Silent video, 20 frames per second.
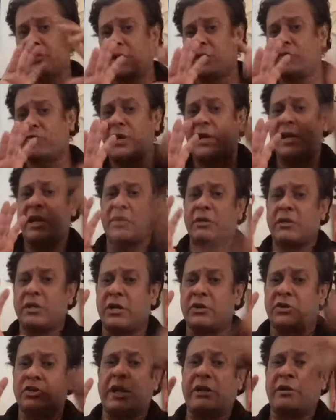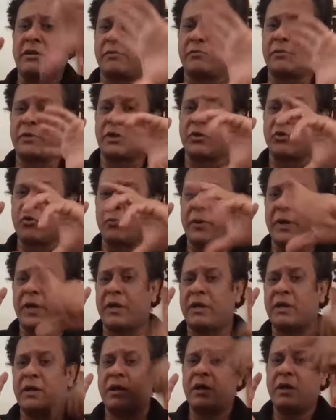literally a shutter with an
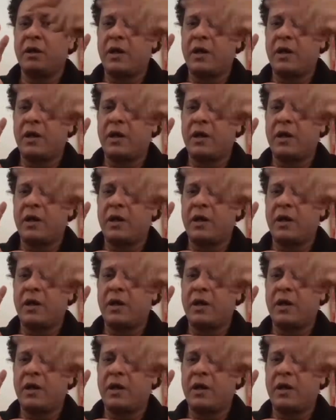opening